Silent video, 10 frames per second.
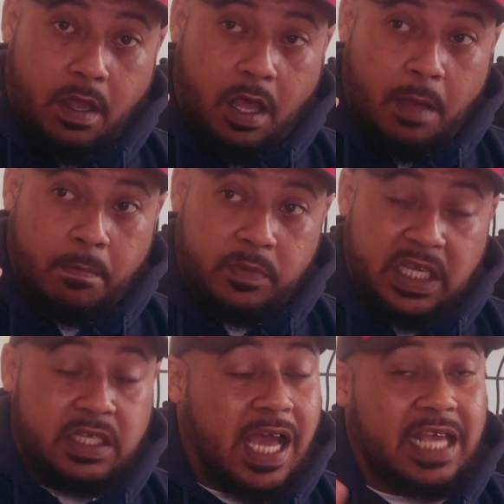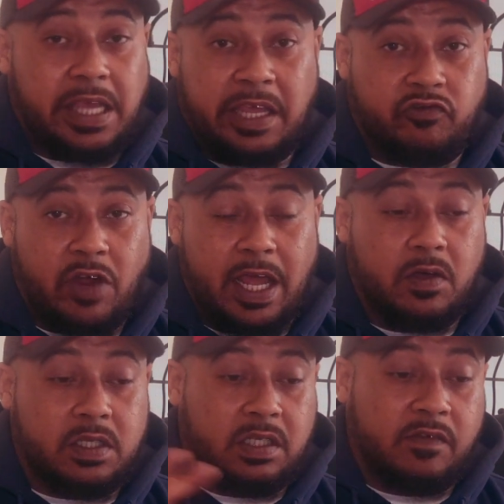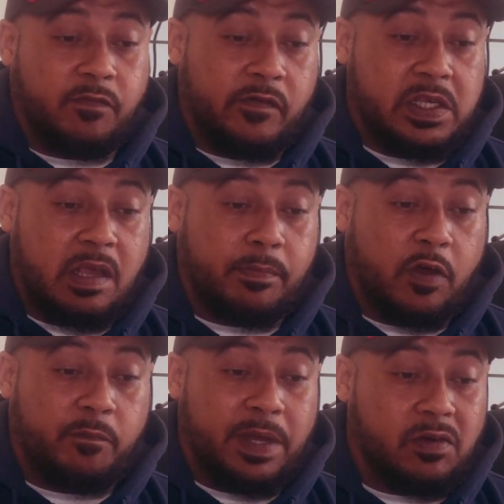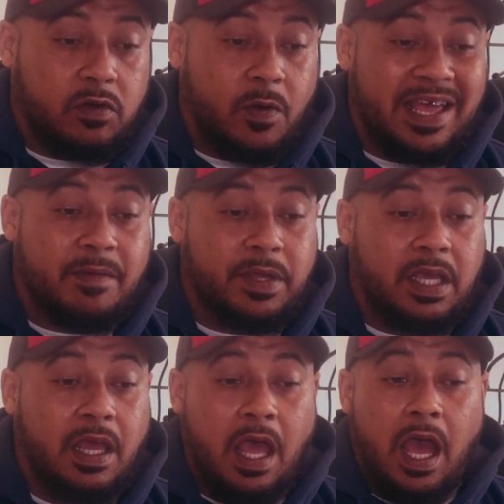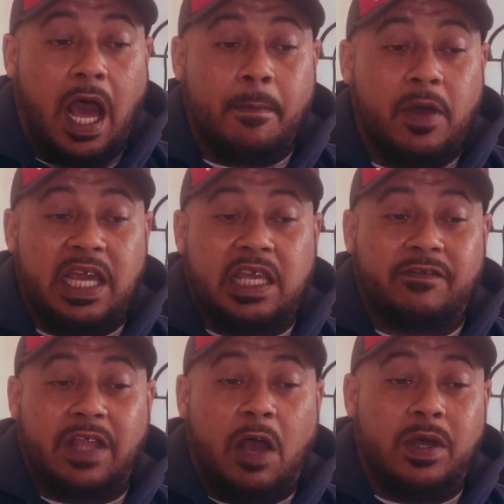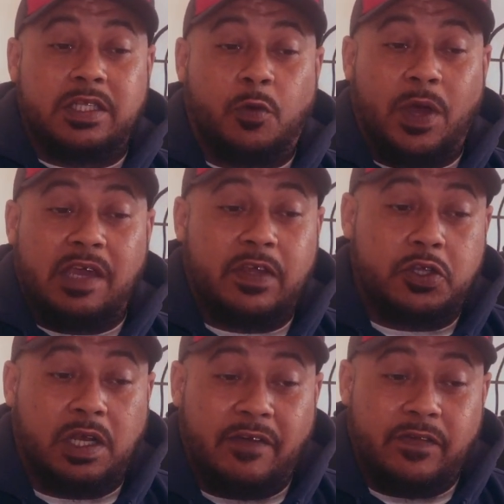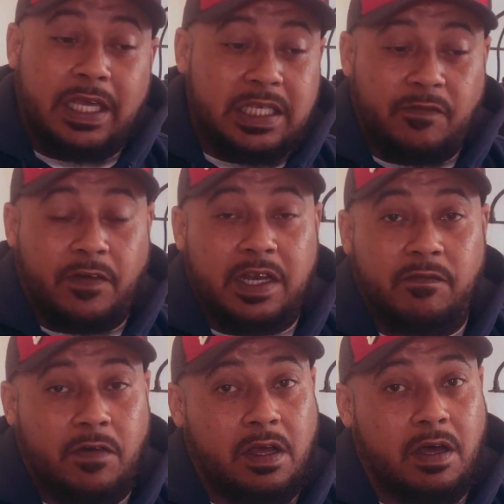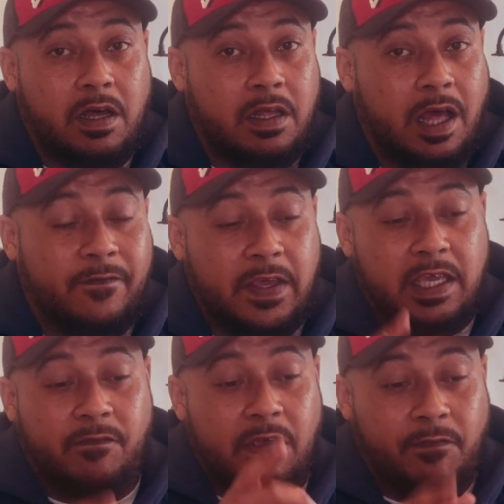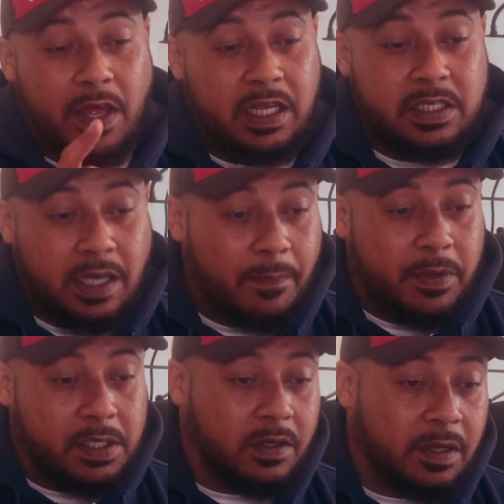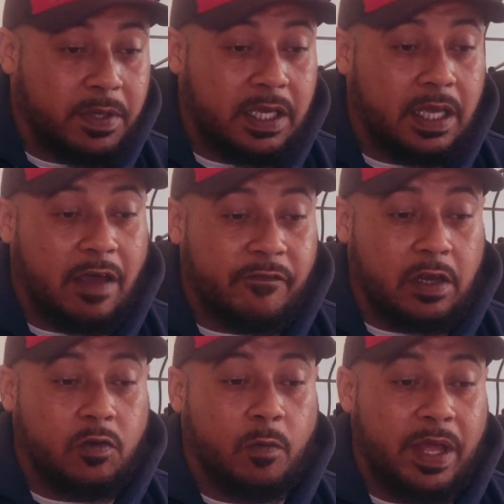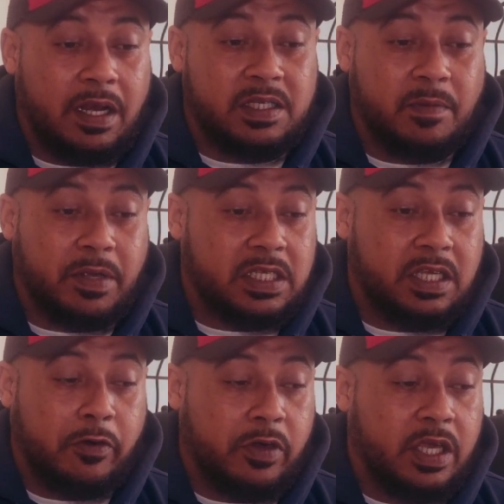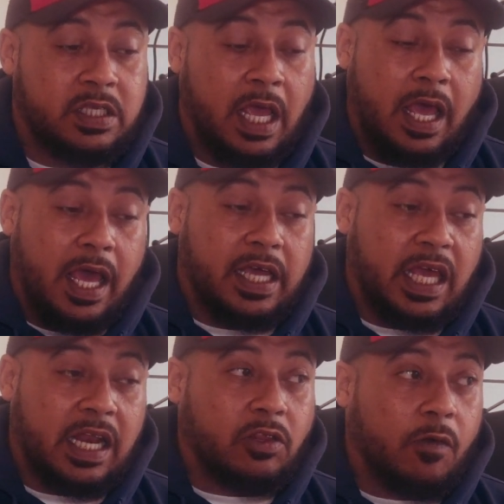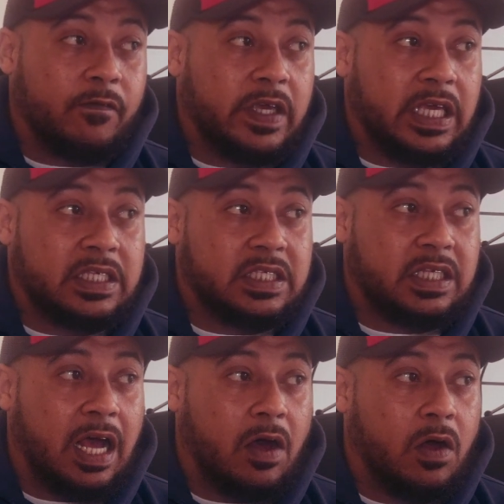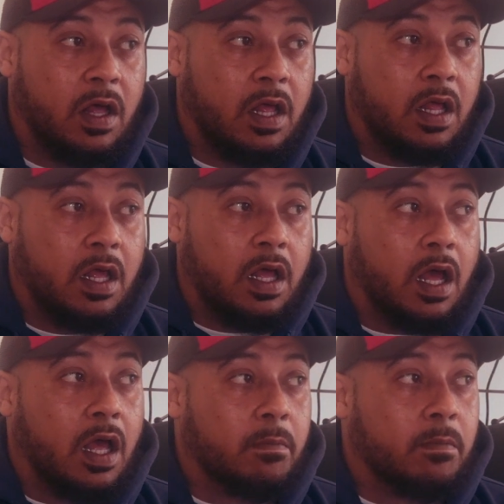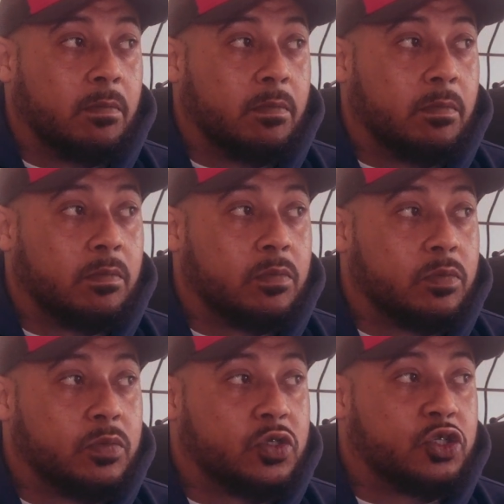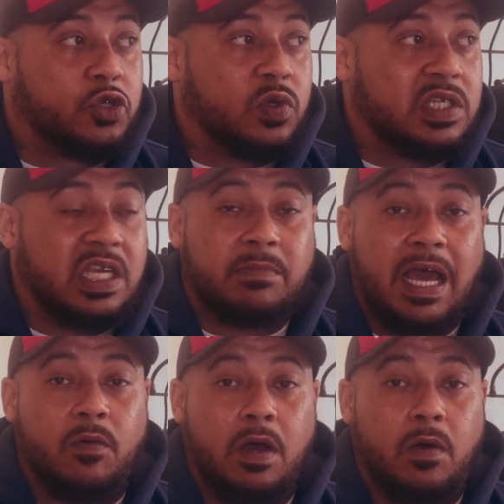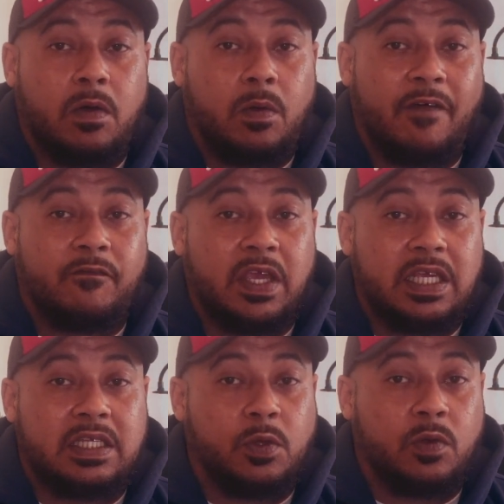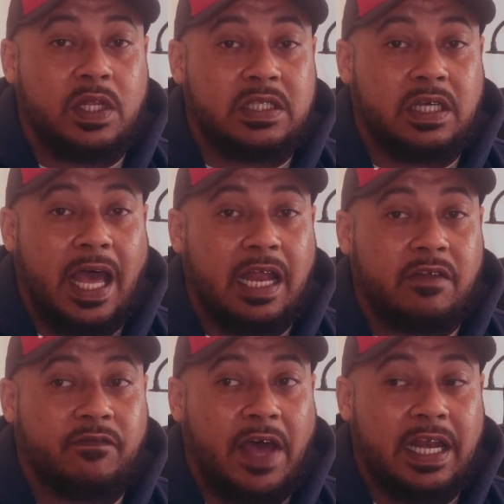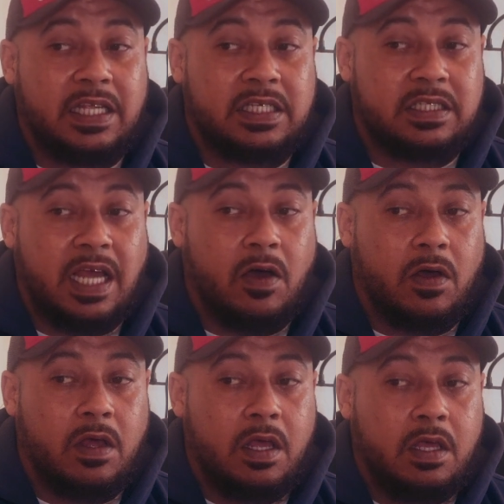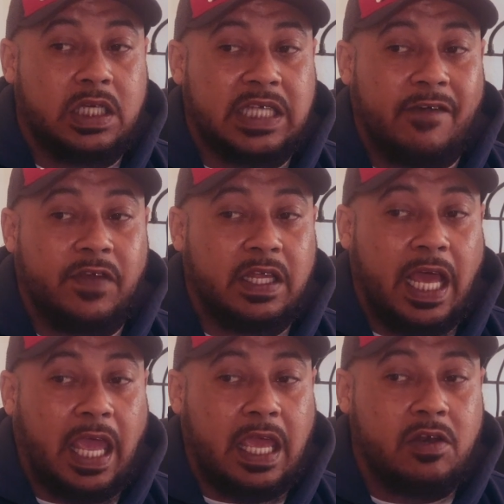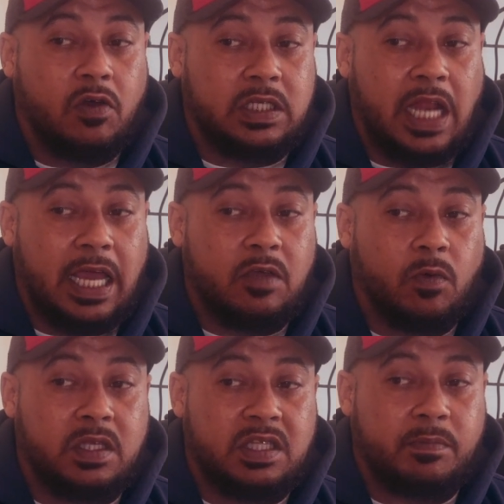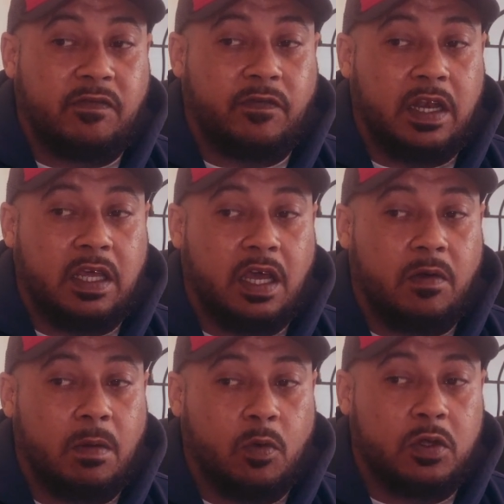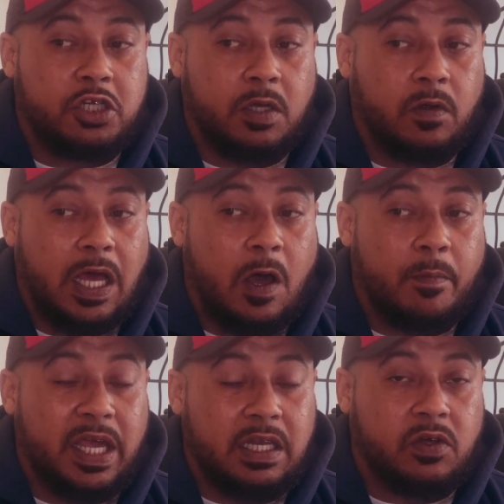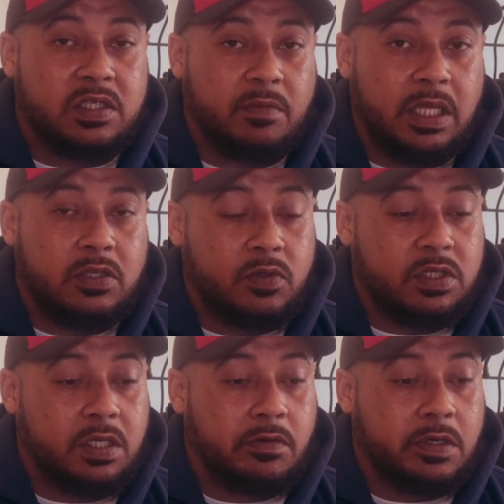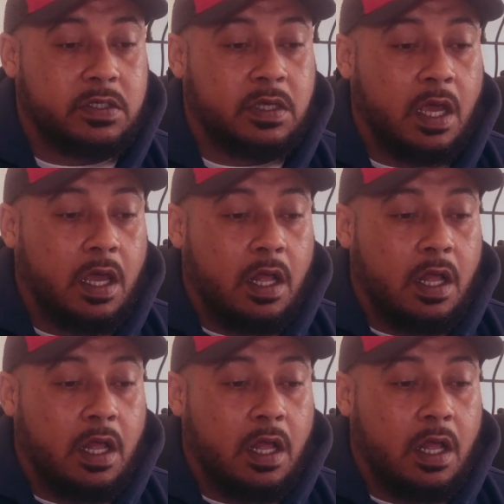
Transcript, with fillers: Um, these guys ain't tryouts and have obviously both battled quite a bit. I'm going to give that one to Wavy John. I think he's a funny fucker. I think if he funnies it up, he's going to beat it. I think Lord Bentner's a bit serious. Again, I don't think his style um, suits him that well. I think he still needs to kind of find his style because I think that he looks like he wants to be funnier and more chilled out, but he looks a bit too serious.